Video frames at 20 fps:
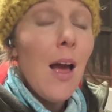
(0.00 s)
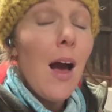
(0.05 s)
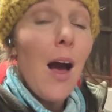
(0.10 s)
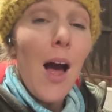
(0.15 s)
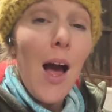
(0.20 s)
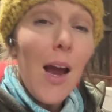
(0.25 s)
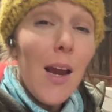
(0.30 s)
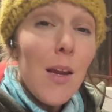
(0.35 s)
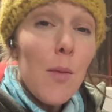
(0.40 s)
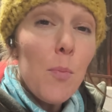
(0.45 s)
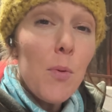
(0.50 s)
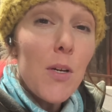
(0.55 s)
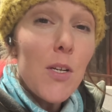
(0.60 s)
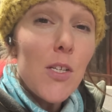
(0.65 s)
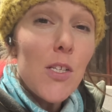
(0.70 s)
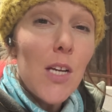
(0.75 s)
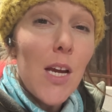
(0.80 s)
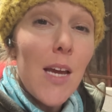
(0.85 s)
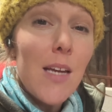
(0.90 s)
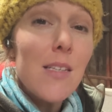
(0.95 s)
I
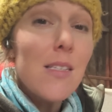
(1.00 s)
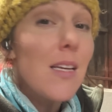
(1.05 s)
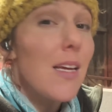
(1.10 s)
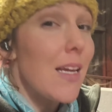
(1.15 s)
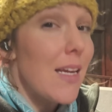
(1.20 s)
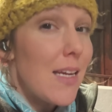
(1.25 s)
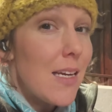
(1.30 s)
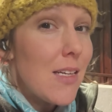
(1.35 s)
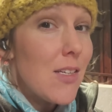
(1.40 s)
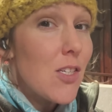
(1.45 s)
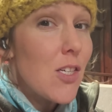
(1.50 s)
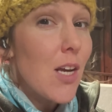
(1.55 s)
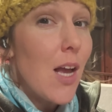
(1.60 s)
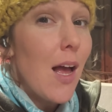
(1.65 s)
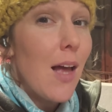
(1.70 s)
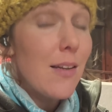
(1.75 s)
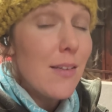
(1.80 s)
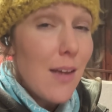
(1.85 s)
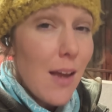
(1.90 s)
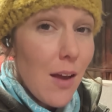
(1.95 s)
appreciate each
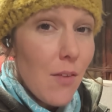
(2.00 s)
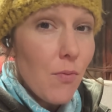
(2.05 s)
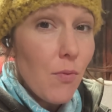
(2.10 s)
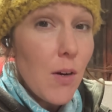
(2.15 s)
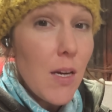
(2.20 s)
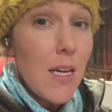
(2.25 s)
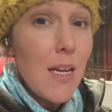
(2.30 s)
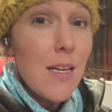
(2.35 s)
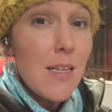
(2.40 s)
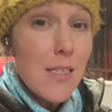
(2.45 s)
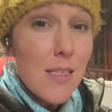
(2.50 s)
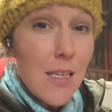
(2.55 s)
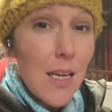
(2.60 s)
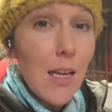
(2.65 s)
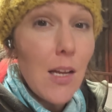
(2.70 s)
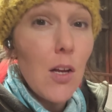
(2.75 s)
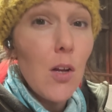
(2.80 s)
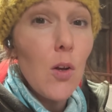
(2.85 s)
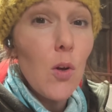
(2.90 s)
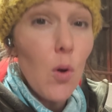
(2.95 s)
and every
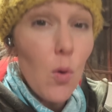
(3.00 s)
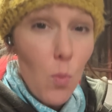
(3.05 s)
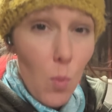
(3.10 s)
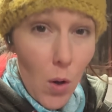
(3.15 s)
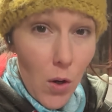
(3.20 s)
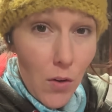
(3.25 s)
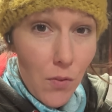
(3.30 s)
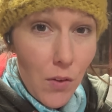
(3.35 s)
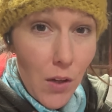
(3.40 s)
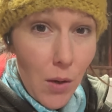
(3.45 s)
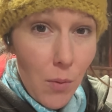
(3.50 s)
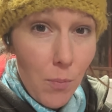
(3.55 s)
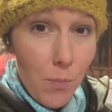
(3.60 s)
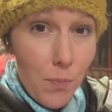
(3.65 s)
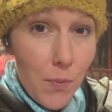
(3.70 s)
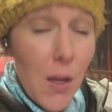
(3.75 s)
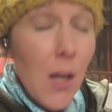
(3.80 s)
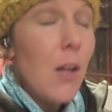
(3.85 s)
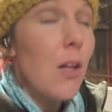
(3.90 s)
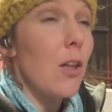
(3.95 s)
single one of you.
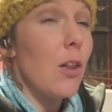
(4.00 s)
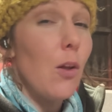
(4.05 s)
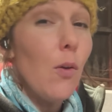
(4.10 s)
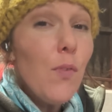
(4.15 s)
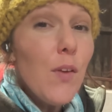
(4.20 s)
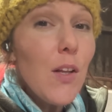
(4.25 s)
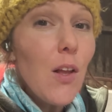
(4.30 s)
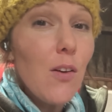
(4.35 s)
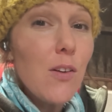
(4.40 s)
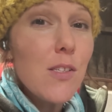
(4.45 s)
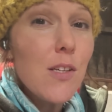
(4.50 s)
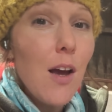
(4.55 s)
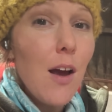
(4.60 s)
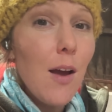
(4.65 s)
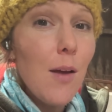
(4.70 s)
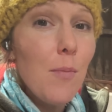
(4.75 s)
Love you long time.